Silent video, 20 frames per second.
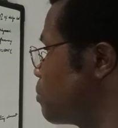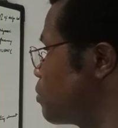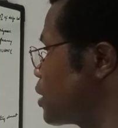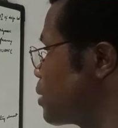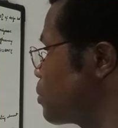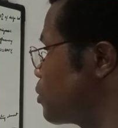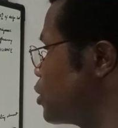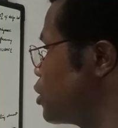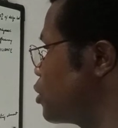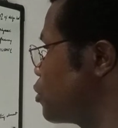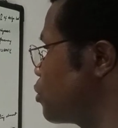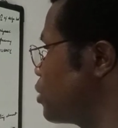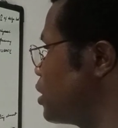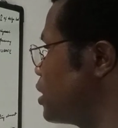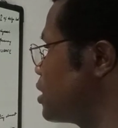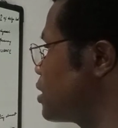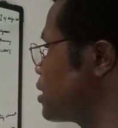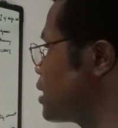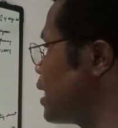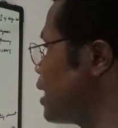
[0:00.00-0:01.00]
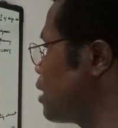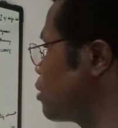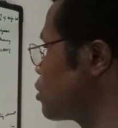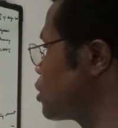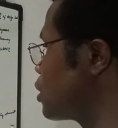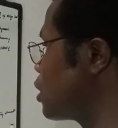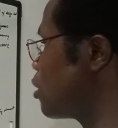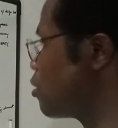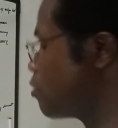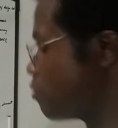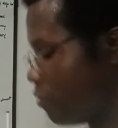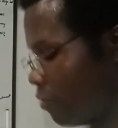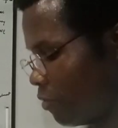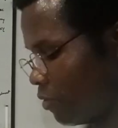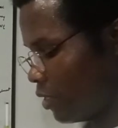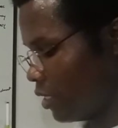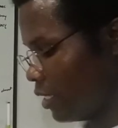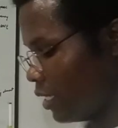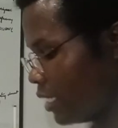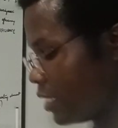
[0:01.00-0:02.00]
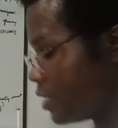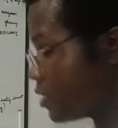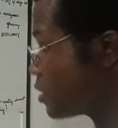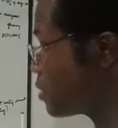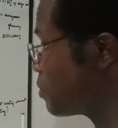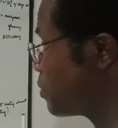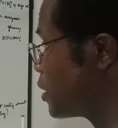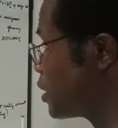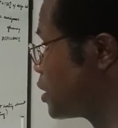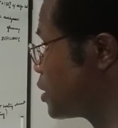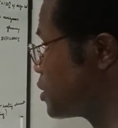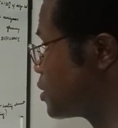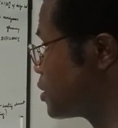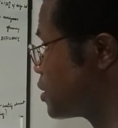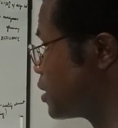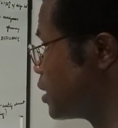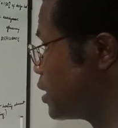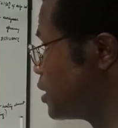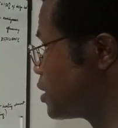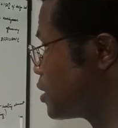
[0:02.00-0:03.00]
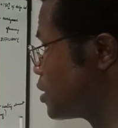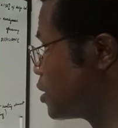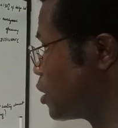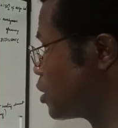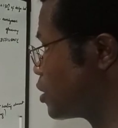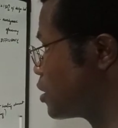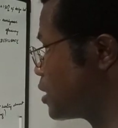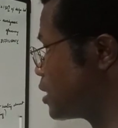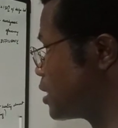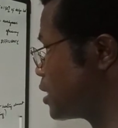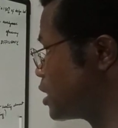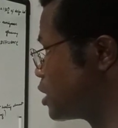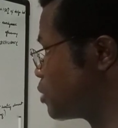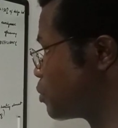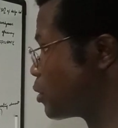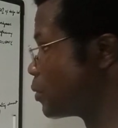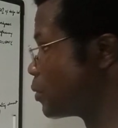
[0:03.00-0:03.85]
But I'm going to rule it out of the list because its